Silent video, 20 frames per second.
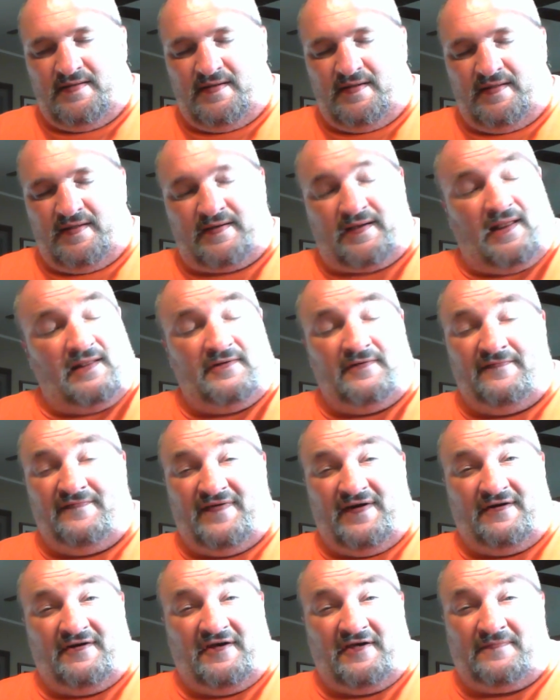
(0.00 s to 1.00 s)
The color
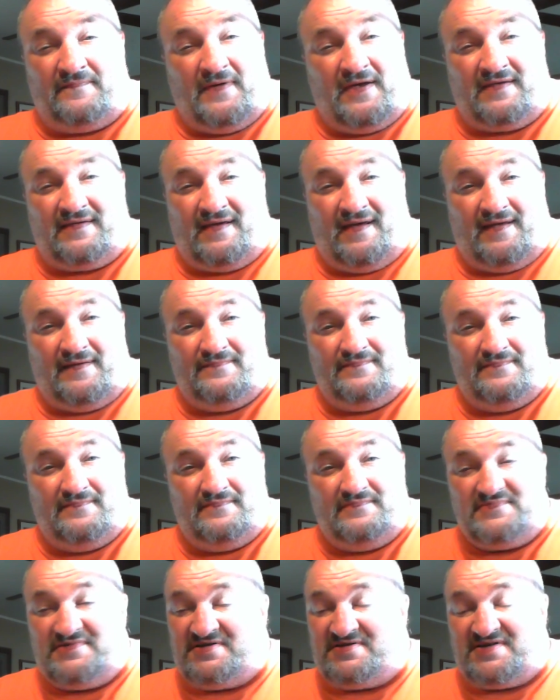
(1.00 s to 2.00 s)
varies big time.
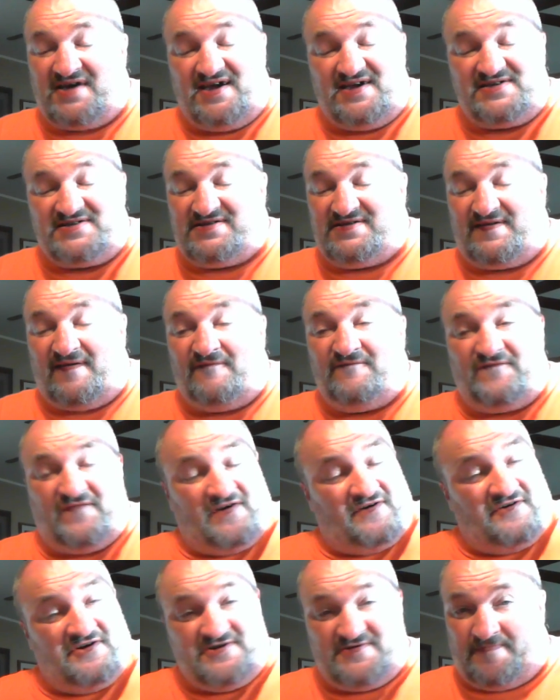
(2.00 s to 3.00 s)
The taste
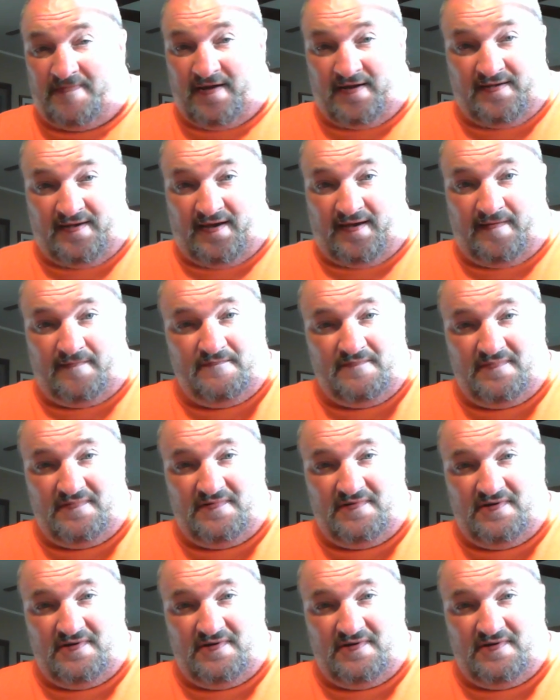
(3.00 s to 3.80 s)
varies big time.